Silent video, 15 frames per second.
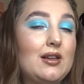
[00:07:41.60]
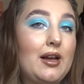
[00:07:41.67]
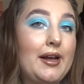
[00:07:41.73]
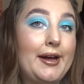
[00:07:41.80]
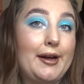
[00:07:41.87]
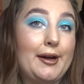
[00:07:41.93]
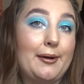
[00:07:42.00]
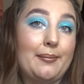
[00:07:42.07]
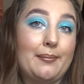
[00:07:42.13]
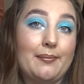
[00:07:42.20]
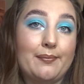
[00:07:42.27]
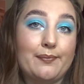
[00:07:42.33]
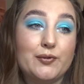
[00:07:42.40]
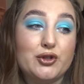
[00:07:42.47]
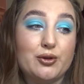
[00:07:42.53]

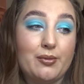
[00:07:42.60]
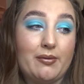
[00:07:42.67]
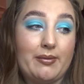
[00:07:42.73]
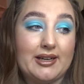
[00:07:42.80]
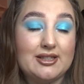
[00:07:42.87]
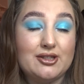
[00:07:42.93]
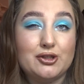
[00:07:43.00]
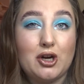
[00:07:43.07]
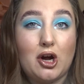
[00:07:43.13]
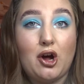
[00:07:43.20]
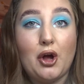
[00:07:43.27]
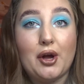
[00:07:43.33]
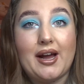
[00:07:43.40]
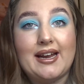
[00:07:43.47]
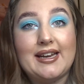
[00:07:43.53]
some of my
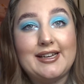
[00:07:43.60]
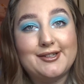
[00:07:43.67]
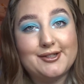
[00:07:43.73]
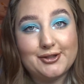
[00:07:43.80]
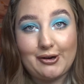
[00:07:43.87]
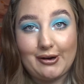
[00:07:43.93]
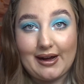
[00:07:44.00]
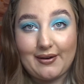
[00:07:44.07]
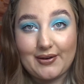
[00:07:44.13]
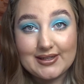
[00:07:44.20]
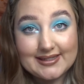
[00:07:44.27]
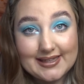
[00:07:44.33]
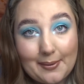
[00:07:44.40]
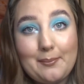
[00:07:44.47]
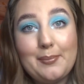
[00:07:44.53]
stock. I need to sort out a
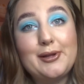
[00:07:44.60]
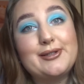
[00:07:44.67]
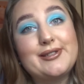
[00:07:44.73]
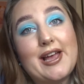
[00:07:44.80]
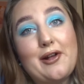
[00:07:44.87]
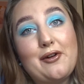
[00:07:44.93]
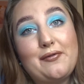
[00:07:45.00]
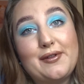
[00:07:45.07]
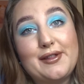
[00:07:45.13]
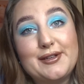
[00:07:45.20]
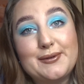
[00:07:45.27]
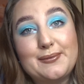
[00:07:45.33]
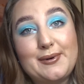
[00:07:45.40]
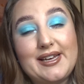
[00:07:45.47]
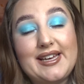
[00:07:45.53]
sample sale for
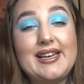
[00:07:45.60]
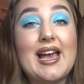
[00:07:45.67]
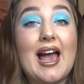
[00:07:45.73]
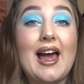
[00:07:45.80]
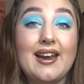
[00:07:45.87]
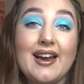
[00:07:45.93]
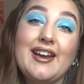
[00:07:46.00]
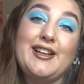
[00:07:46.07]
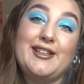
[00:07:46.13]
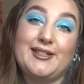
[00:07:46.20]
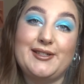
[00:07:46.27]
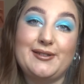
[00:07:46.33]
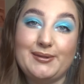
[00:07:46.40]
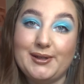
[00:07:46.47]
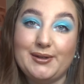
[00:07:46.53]
this week, and I need to
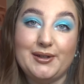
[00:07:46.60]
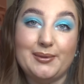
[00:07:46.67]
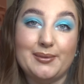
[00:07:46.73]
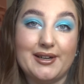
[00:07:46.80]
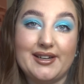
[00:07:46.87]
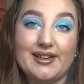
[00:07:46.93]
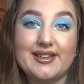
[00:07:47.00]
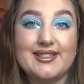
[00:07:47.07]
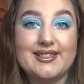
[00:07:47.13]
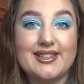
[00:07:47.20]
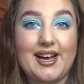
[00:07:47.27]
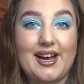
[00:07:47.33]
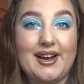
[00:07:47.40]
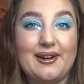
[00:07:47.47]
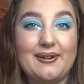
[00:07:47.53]
do uni work.
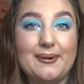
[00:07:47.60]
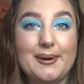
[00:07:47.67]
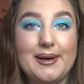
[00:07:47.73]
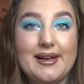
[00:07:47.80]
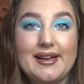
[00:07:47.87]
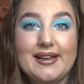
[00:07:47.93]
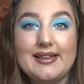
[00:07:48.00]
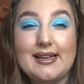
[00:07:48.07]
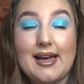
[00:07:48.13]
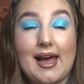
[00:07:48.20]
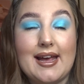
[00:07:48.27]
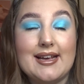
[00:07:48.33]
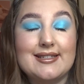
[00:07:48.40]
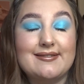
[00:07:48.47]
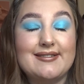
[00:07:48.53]
So
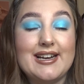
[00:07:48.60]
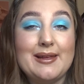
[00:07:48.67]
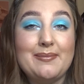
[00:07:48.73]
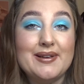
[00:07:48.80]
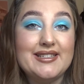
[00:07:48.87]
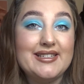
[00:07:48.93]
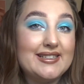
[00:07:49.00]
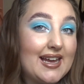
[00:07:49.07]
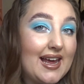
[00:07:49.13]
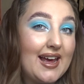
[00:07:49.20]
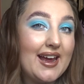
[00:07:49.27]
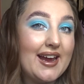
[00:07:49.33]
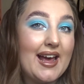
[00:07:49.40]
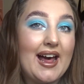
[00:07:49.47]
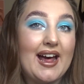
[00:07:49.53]
yeah, it's a really busy
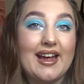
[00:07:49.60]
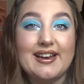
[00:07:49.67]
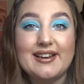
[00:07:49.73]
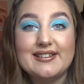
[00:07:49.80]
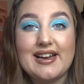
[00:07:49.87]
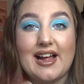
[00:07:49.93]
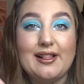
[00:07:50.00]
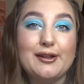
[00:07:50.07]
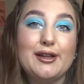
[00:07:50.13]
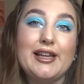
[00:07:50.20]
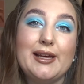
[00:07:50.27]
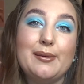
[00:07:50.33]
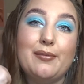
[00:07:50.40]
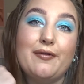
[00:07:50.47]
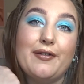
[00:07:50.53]
day, and I'll
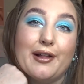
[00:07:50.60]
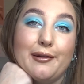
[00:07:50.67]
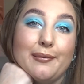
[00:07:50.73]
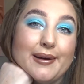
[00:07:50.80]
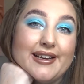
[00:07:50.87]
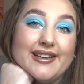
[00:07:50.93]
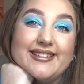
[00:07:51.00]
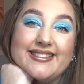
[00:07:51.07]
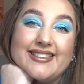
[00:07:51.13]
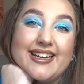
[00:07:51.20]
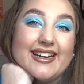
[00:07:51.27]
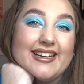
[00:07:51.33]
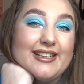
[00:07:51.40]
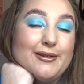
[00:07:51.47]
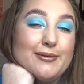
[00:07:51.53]
keep filming
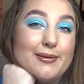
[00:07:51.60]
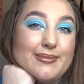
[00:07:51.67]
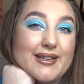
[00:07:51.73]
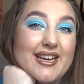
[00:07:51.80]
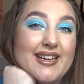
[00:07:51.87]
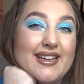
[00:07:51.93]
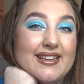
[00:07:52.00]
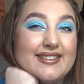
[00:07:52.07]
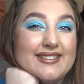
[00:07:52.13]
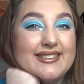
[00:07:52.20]
and you updated.